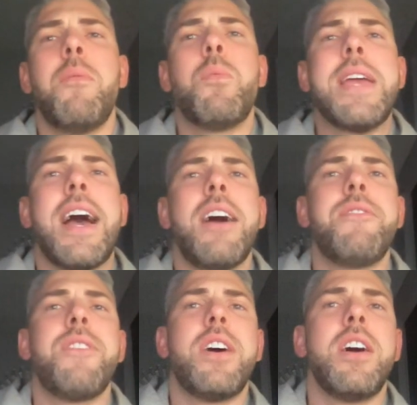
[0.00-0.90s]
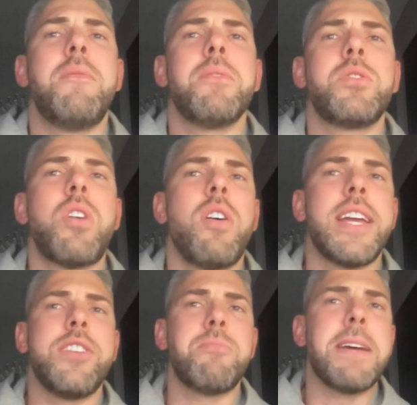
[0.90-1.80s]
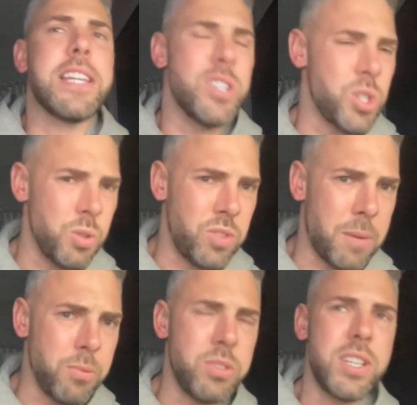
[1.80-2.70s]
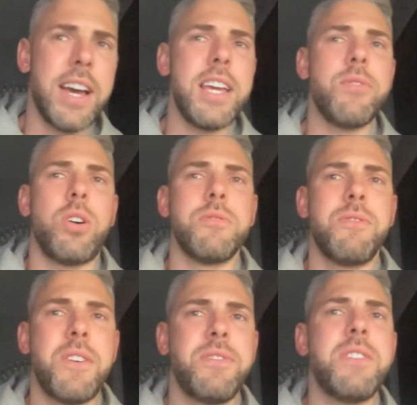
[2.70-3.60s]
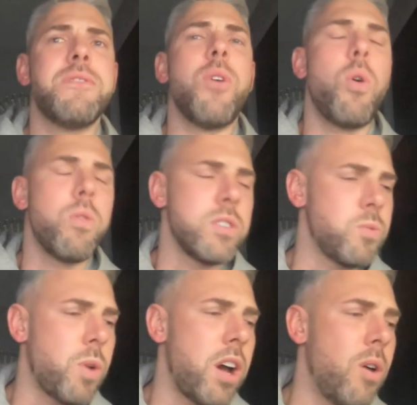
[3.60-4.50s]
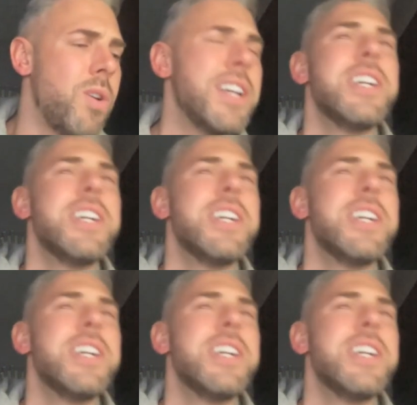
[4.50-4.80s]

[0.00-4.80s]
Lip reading: We have Sarkic making a good double save on 54 as well.